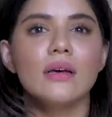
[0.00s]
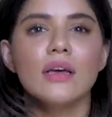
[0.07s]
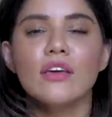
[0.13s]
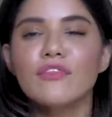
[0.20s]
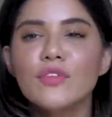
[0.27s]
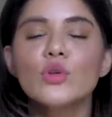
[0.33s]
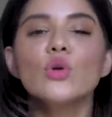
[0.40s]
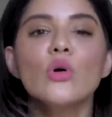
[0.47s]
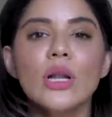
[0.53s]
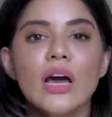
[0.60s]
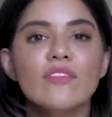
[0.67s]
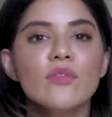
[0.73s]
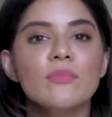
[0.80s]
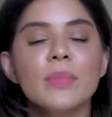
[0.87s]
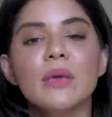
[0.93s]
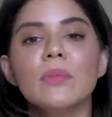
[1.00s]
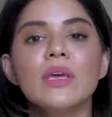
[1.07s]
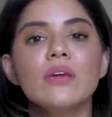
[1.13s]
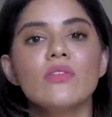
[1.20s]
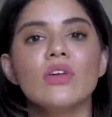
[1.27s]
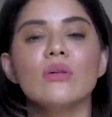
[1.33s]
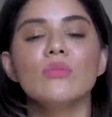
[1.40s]
if you don't have a
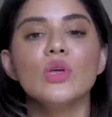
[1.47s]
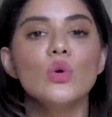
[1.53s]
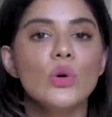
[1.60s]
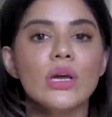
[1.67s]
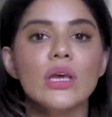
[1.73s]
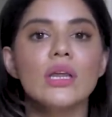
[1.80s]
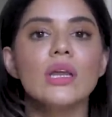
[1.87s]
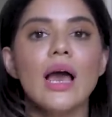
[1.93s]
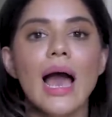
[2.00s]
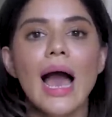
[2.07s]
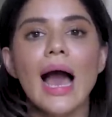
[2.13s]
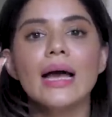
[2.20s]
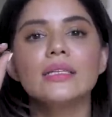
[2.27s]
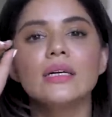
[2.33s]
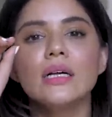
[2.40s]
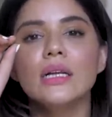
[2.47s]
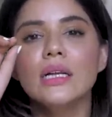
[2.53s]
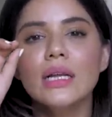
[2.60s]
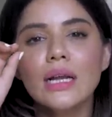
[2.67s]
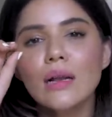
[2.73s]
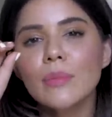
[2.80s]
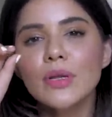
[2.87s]
BB cream, you can add a
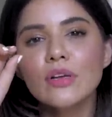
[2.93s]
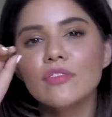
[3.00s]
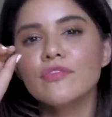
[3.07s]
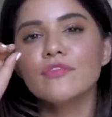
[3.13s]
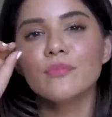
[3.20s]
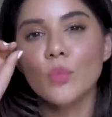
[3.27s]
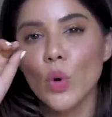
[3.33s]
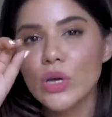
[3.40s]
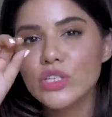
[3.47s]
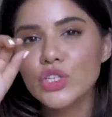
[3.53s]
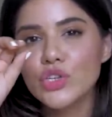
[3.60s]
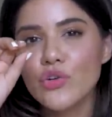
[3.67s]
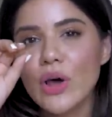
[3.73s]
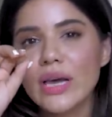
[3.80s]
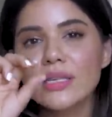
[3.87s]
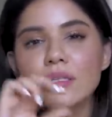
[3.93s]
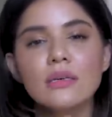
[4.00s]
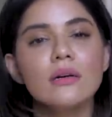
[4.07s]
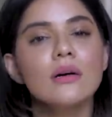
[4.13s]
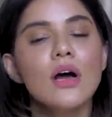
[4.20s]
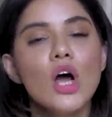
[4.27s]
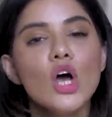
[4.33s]
little bit of
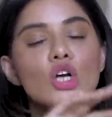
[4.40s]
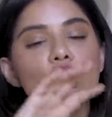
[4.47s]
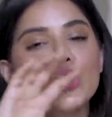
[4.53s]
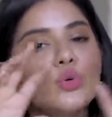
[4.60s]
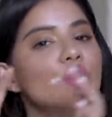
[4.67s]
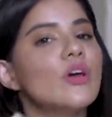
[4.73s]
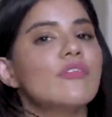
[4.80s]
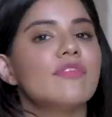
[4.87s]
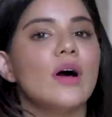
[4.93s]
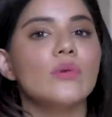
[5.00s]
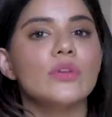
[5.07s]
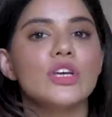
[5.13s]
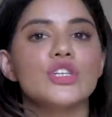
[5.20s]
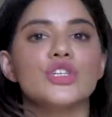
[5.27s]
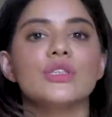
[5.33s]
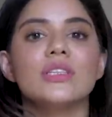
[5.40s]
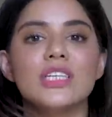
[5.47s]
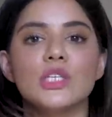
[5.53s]
moisturizer to your foundation.